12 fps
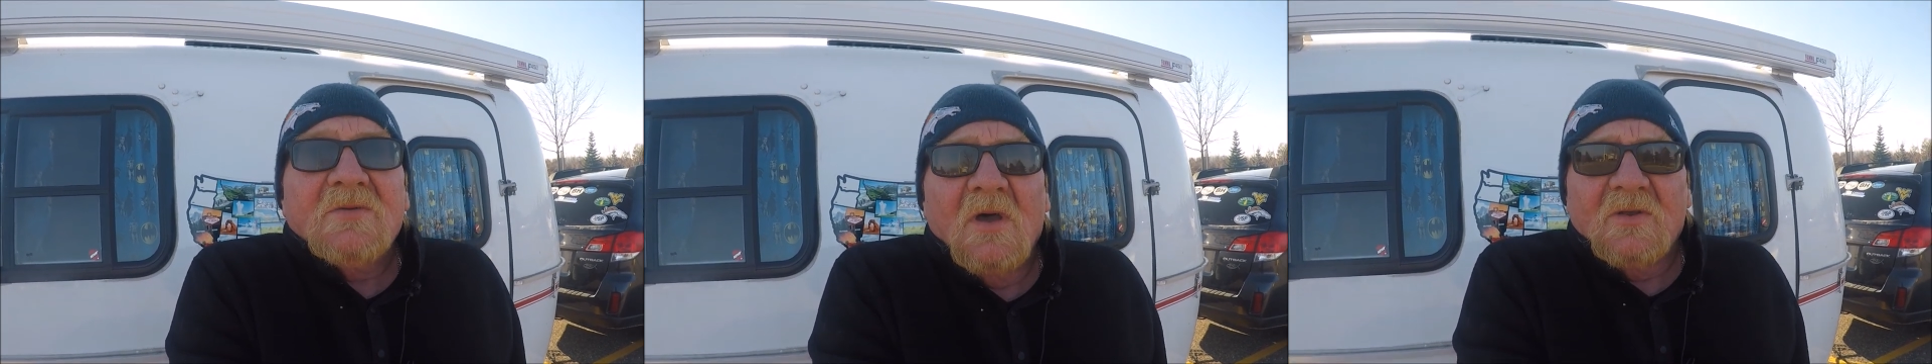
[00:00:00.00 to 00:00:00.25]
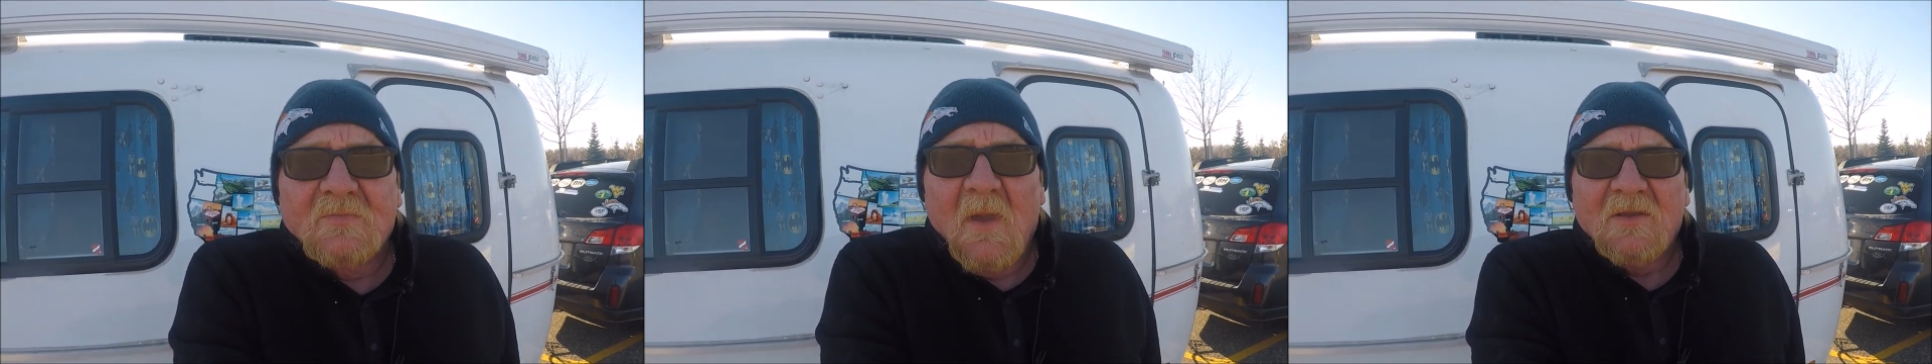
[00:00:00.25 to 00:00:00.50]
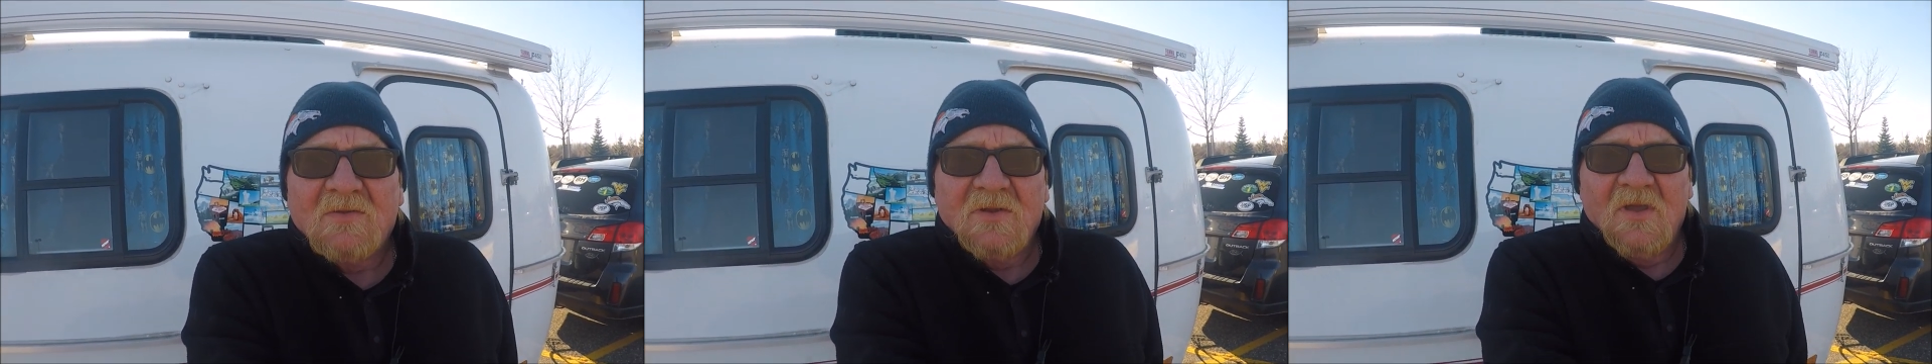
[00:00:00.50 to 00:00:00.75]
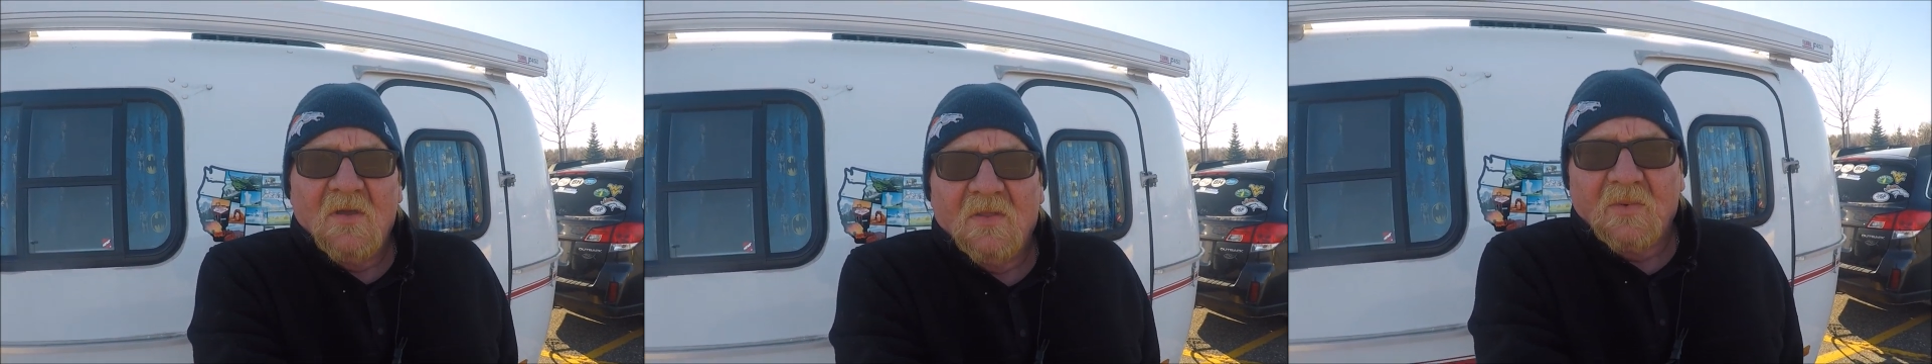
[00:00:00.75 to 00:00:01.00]
So I was
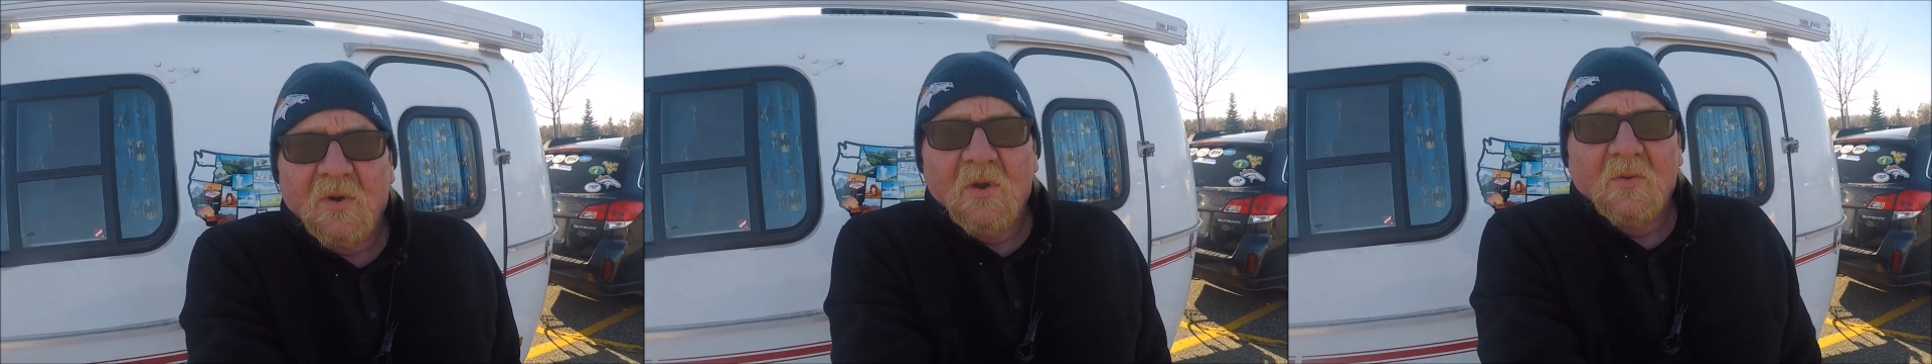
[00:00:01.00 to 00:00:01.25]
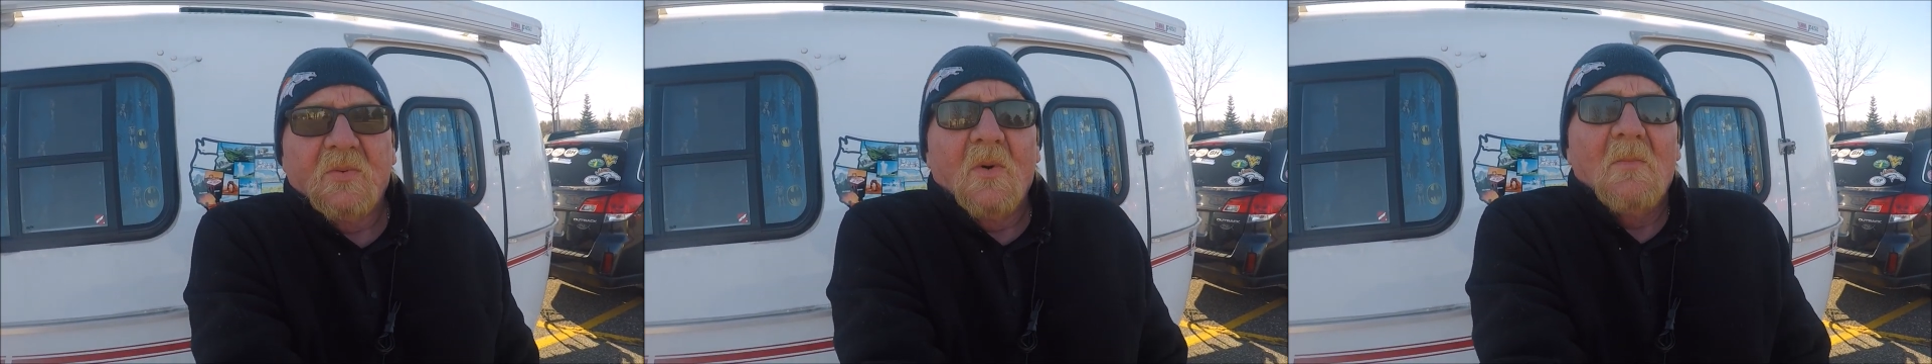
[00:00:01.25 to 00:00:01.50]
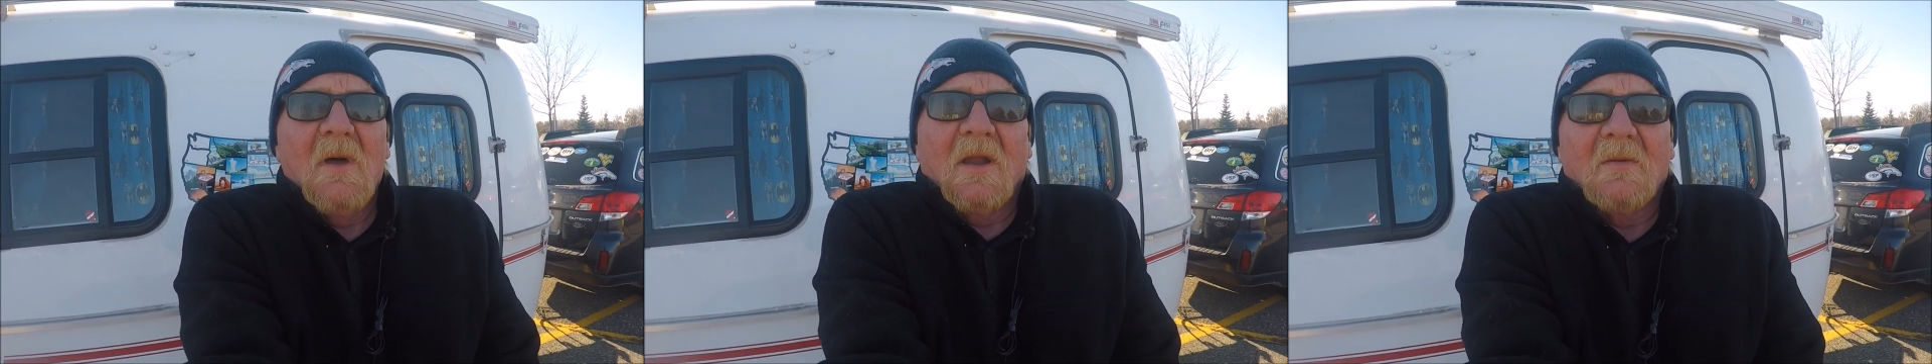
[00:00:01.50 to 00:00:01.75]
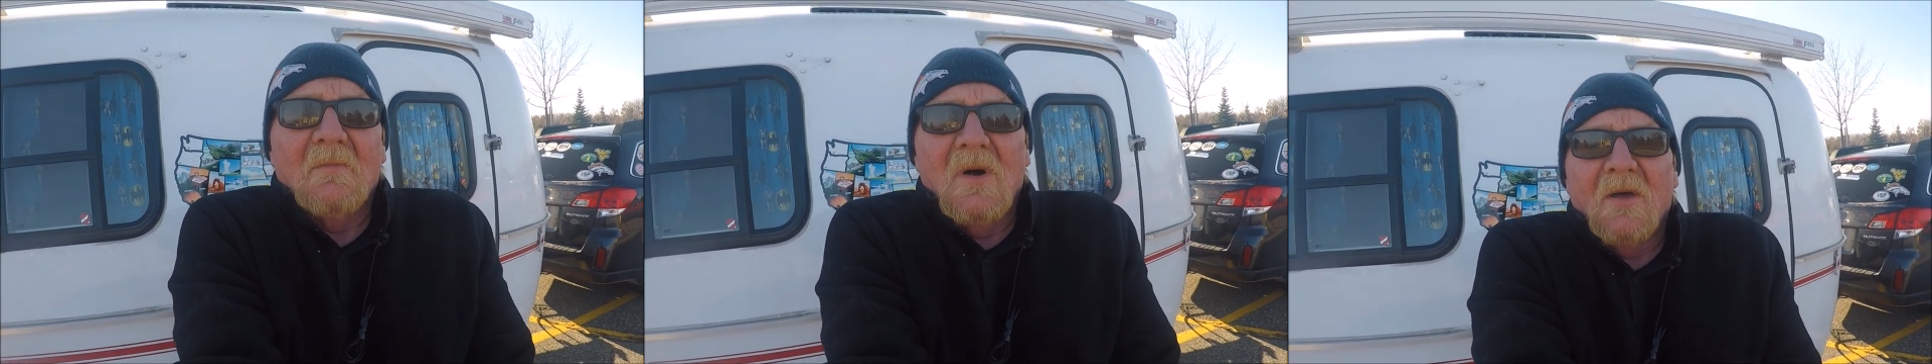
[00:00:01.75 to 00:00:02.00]
basically on the road for
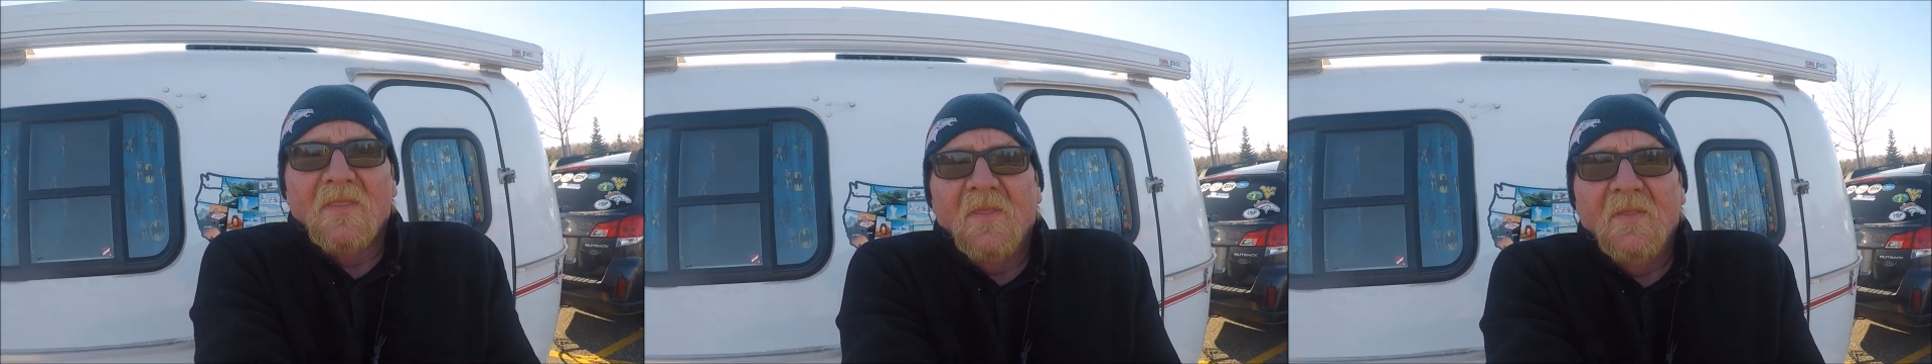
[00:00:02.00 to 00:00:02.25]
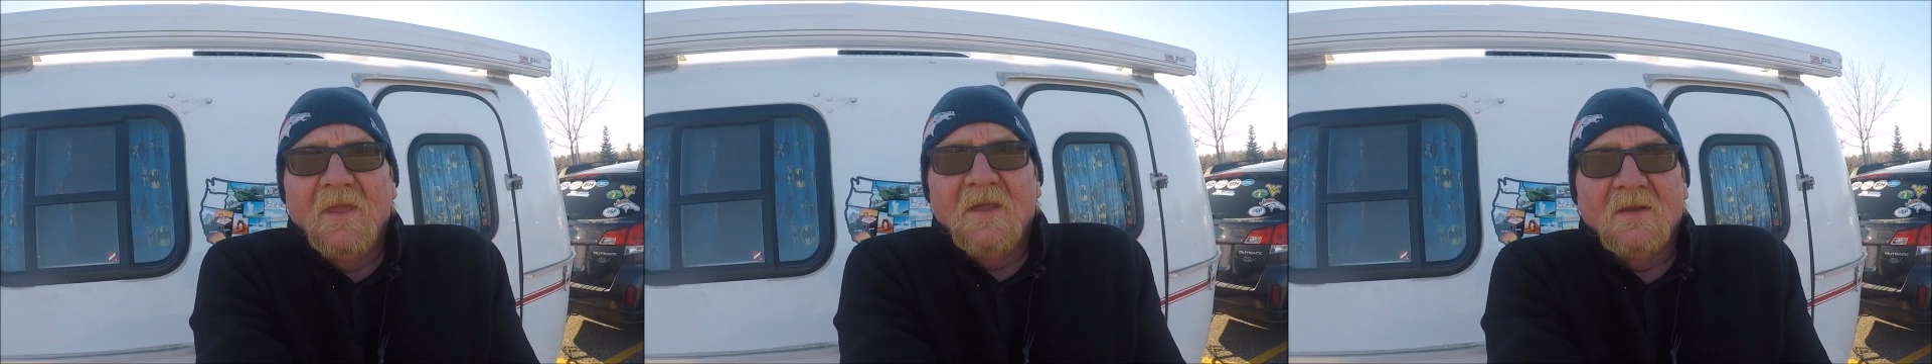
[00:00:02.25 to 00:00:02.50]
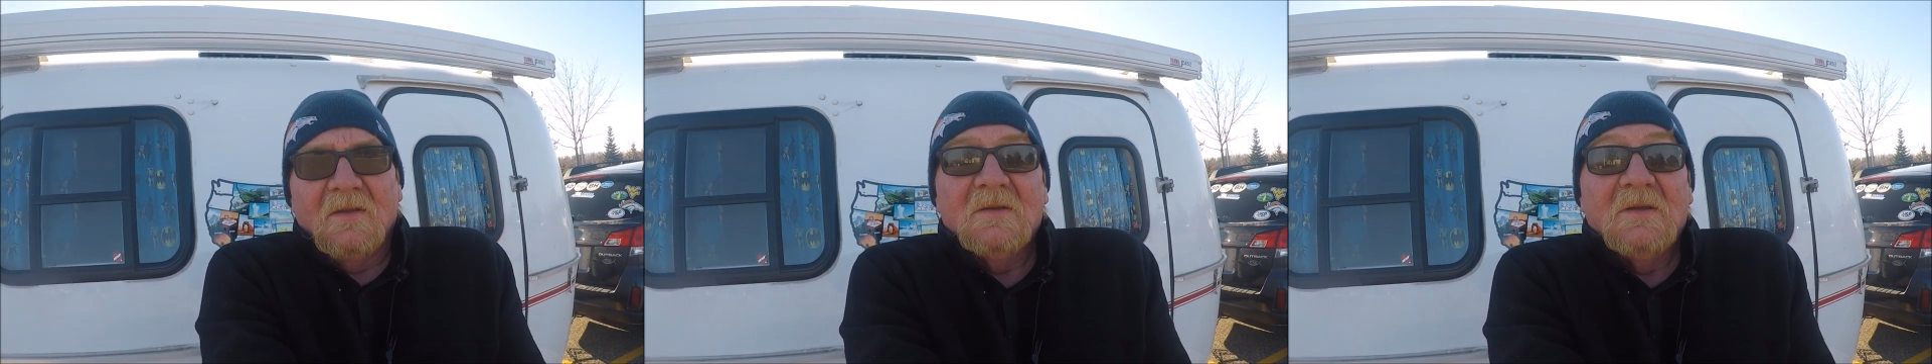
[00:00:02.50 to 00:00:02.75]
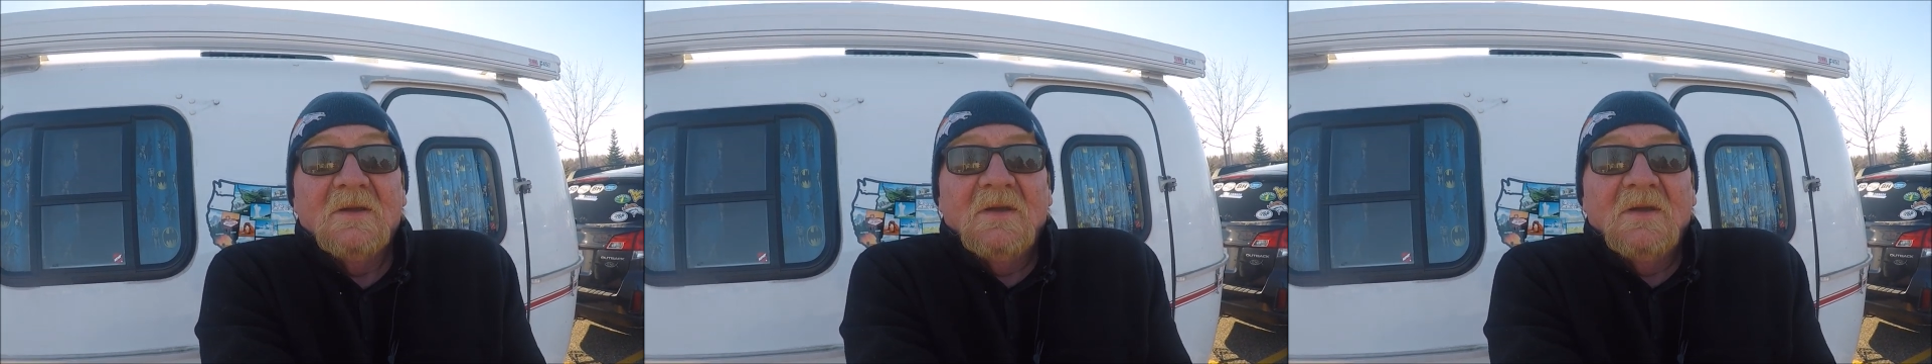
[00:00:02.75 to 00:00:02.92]
about a month then.